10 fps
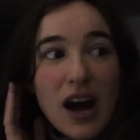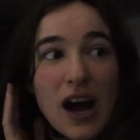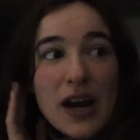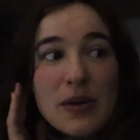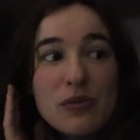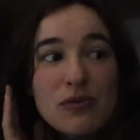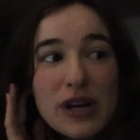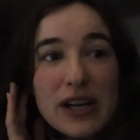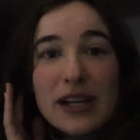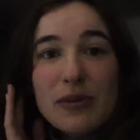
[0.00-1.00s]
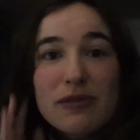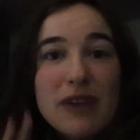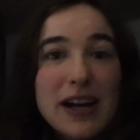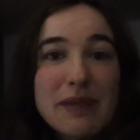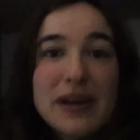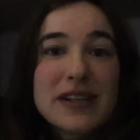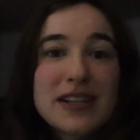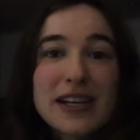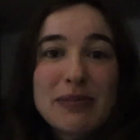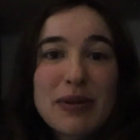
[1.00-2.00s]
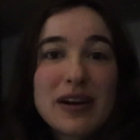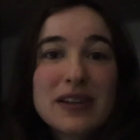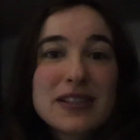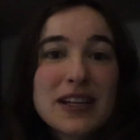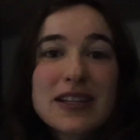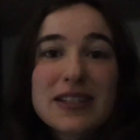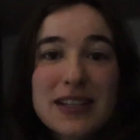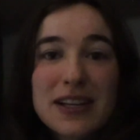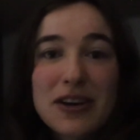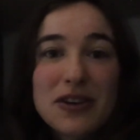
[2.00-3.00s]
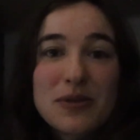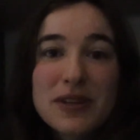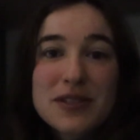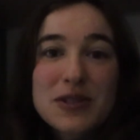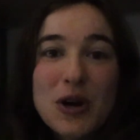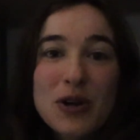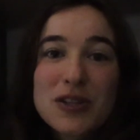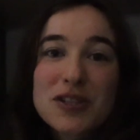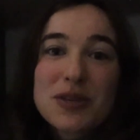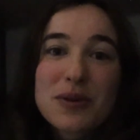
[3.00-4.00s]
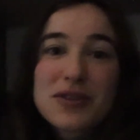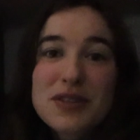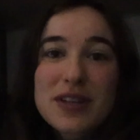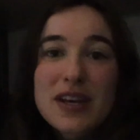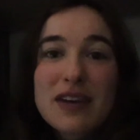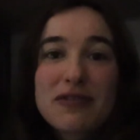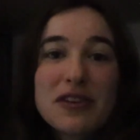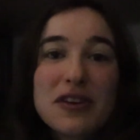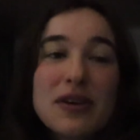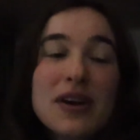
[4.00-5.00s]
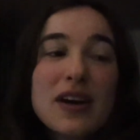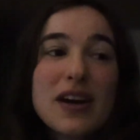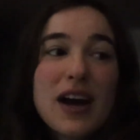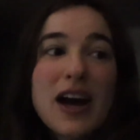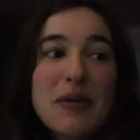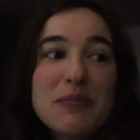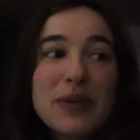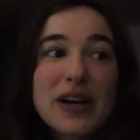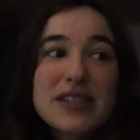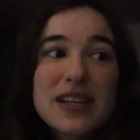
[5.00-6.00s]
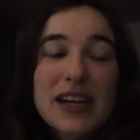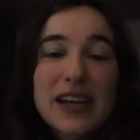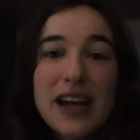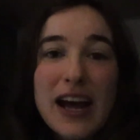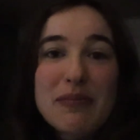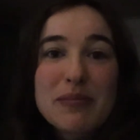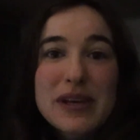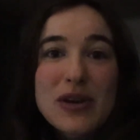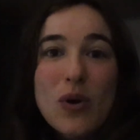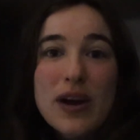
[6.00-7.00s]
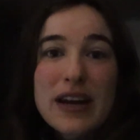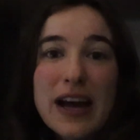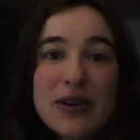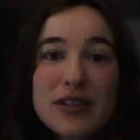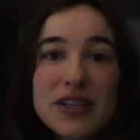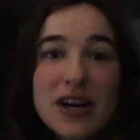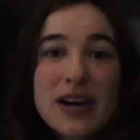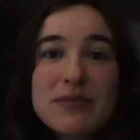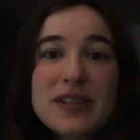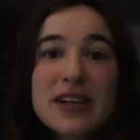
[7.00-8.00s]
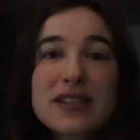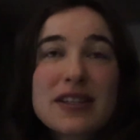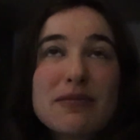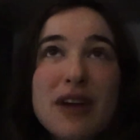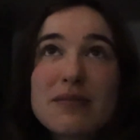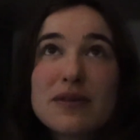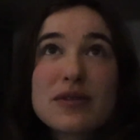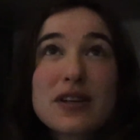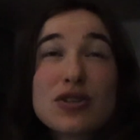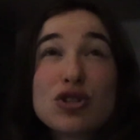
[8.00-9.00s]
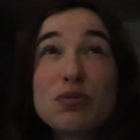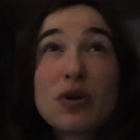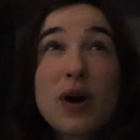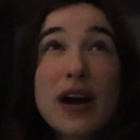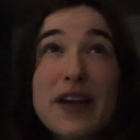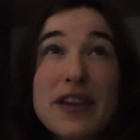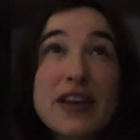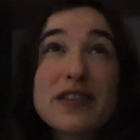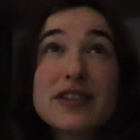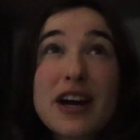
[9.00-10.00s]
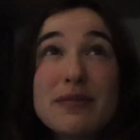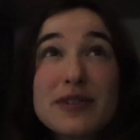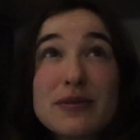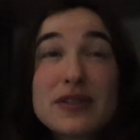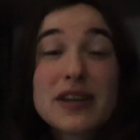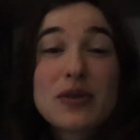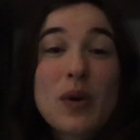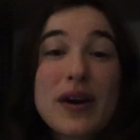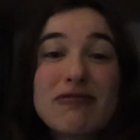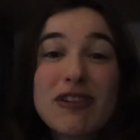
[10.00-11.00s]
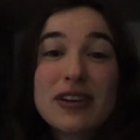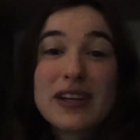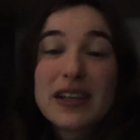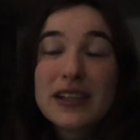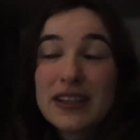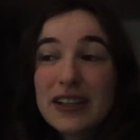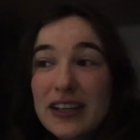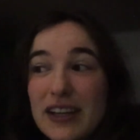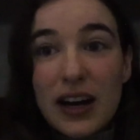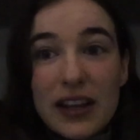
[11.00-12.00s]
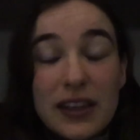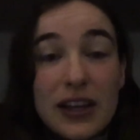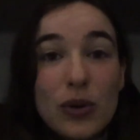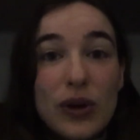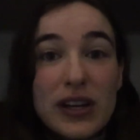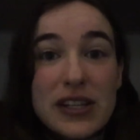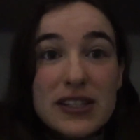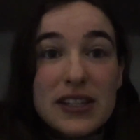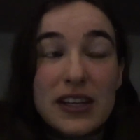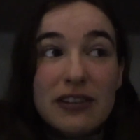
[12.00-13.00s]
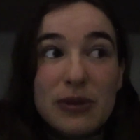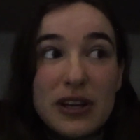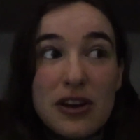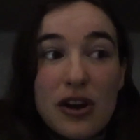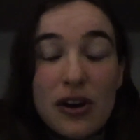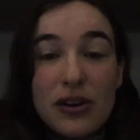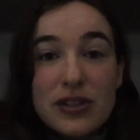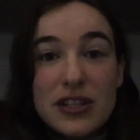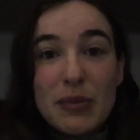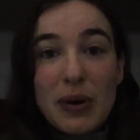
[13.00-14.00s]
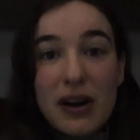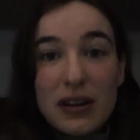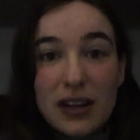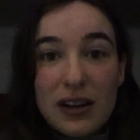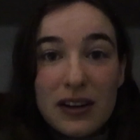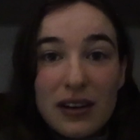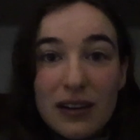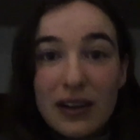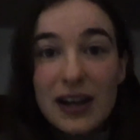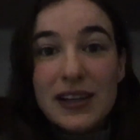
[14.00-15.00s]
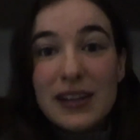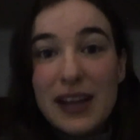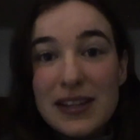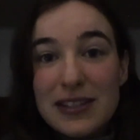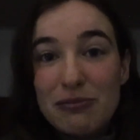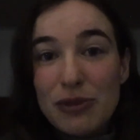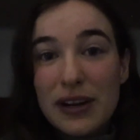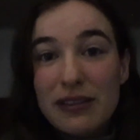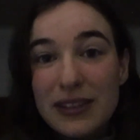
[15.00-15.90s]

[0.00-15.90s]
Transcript: I really would recommend earplugs, like the silicone ones, not just the ones that they give you, because it can be quite loud at times. Like sometimes it was like super quiet and then other times it was like quite rocky. I think we're gonna see if we can go to the bar car and get some breakfast.